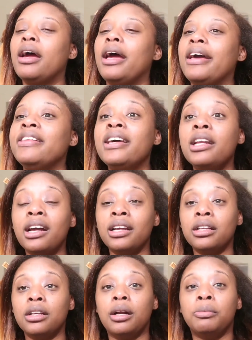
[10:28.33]
And then I
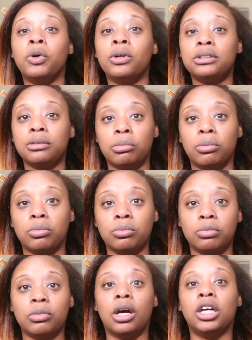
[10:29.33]
ended up going to
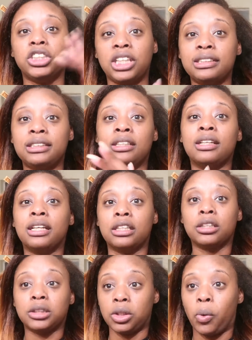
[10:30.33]
Ashanti to get
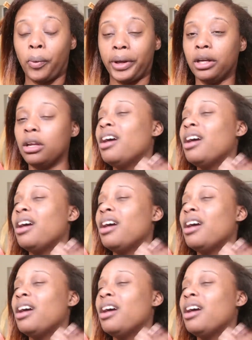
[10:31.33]
the sewing.